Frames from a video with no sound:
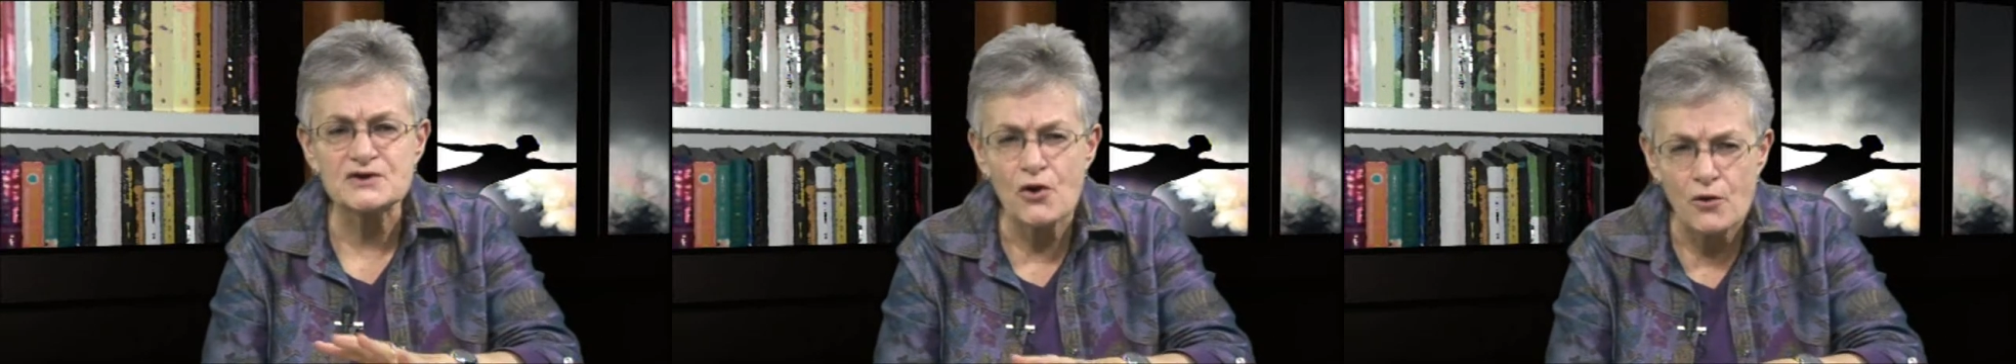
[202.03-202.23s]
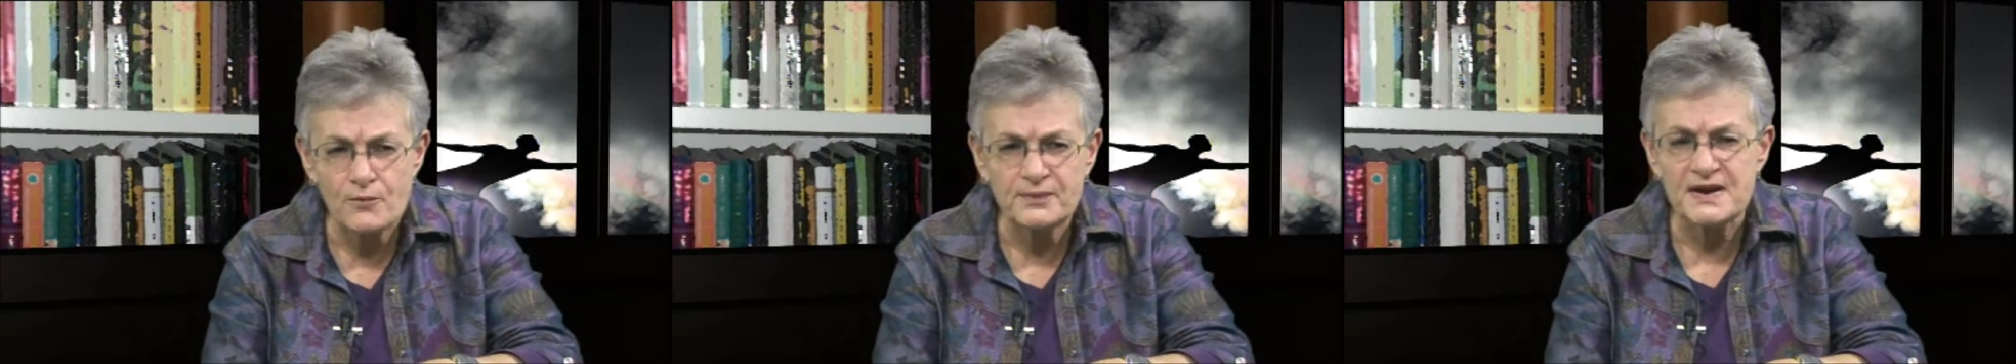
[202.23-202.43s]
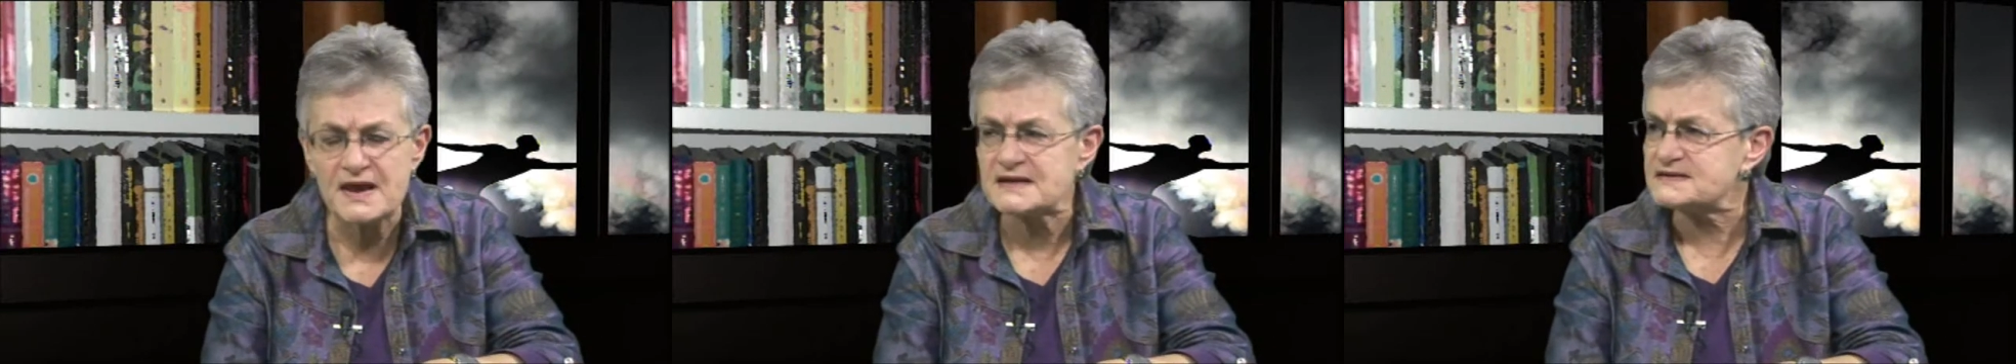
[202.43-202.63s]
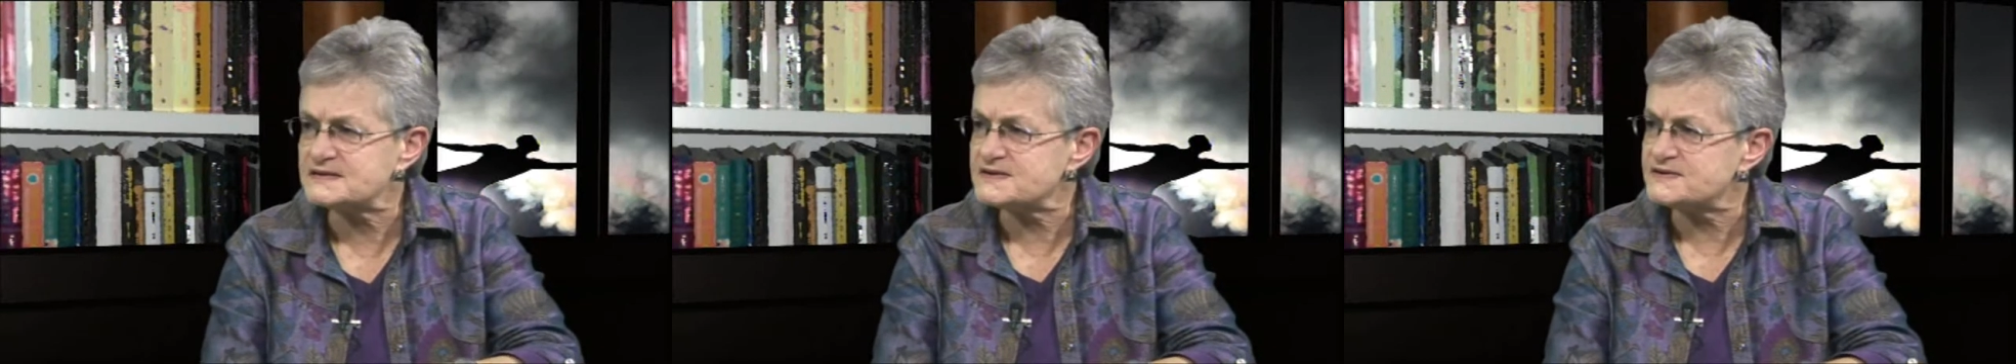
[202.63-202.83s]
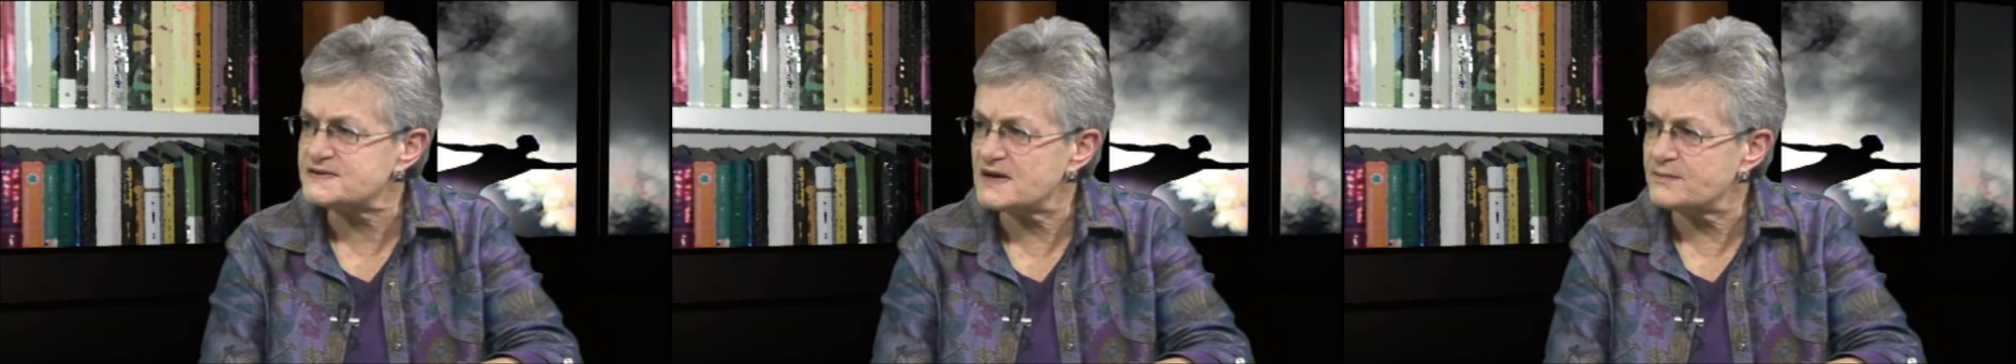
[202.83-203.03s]
complex
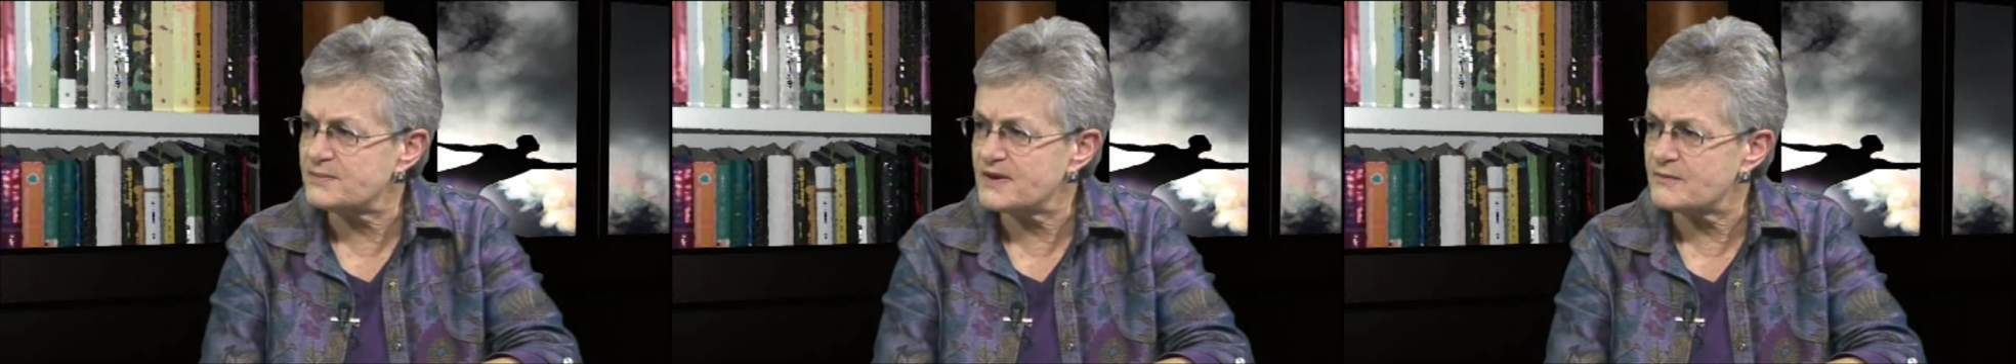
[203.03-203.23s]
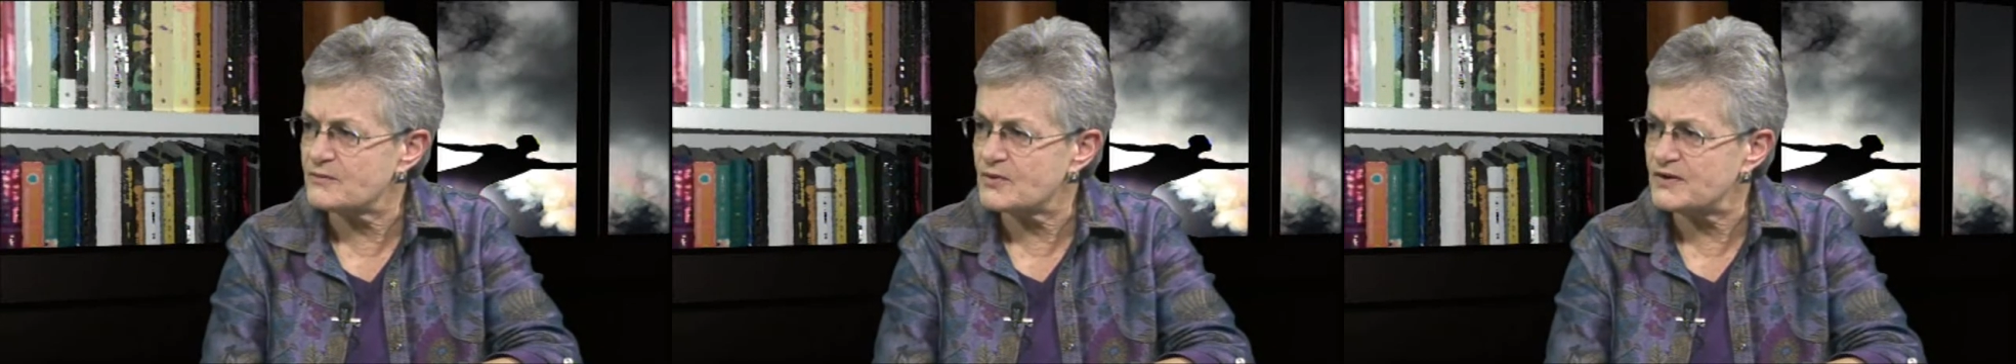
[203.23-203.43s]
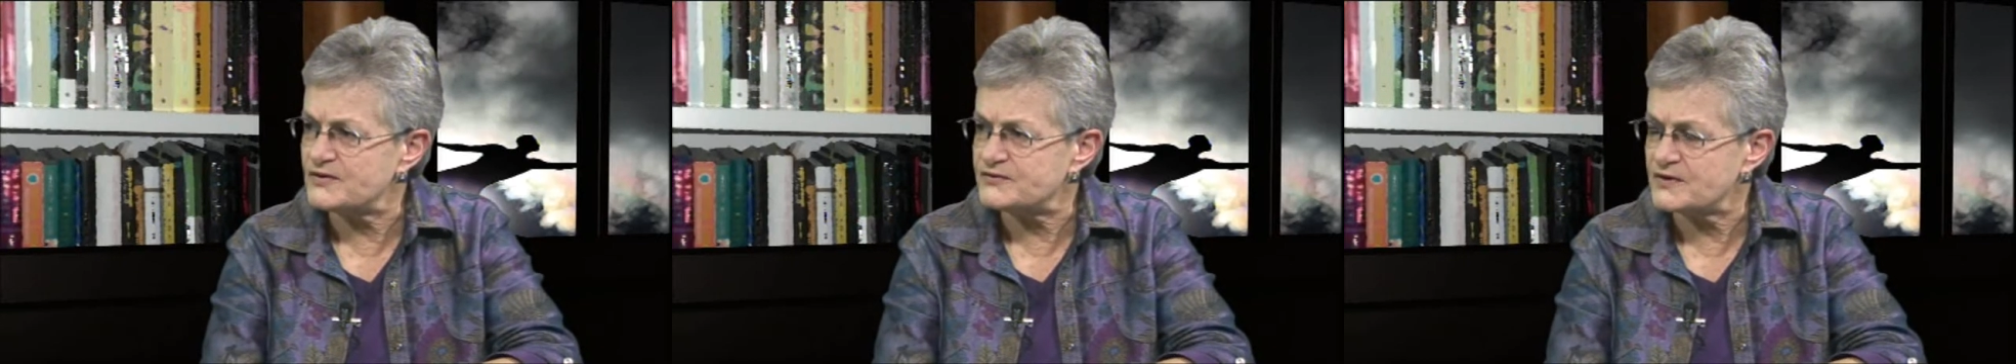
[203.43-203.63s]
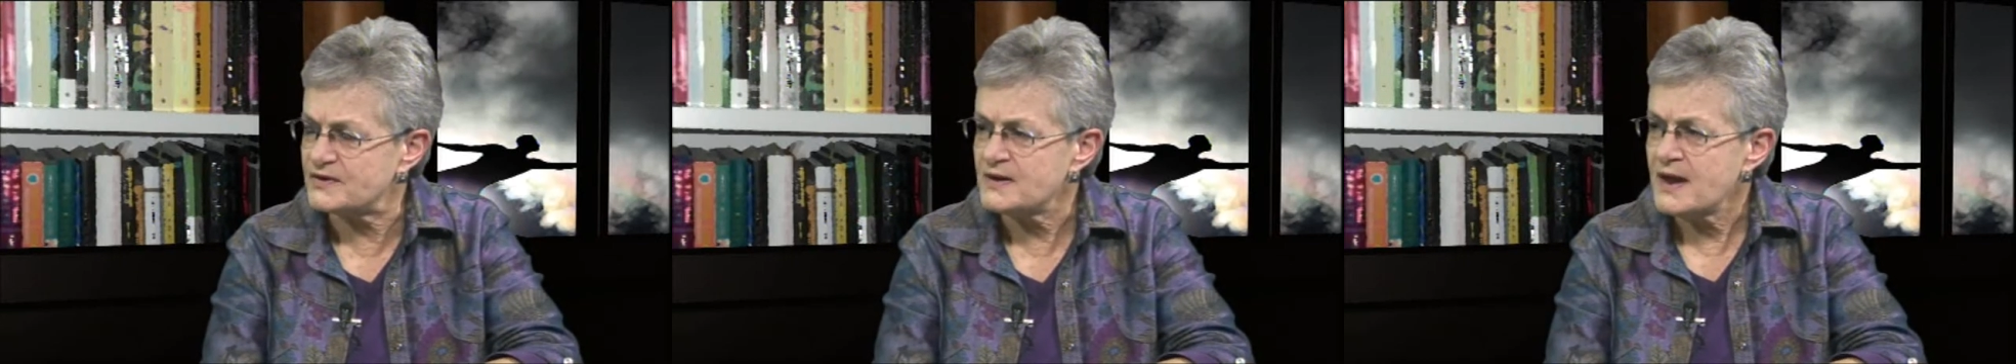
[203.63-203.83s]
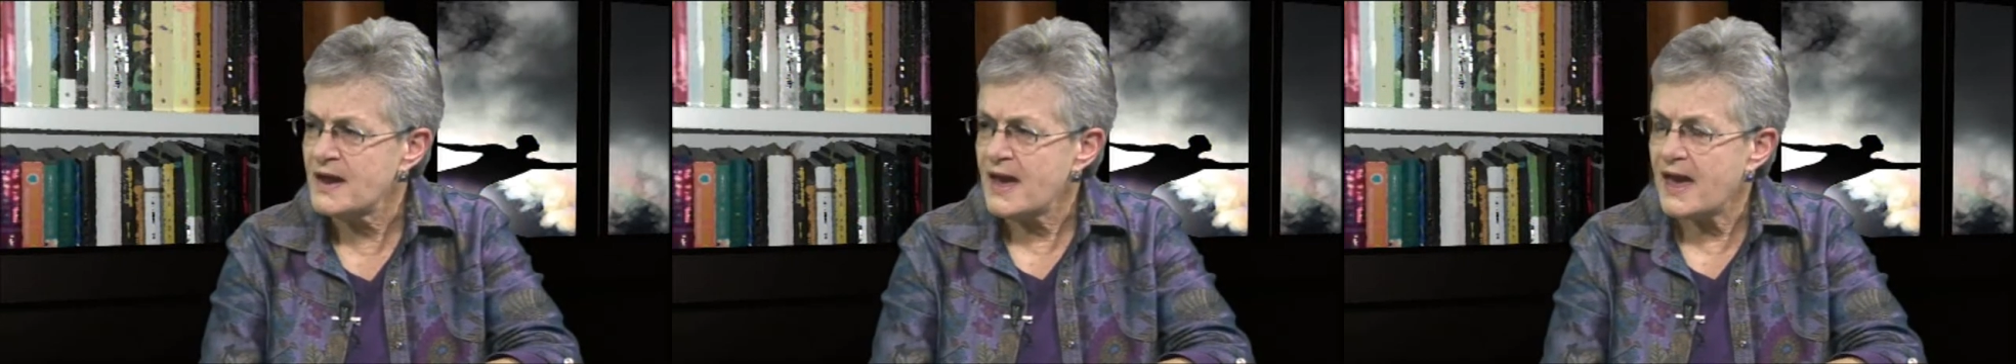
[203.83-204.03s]
as the 10pm question,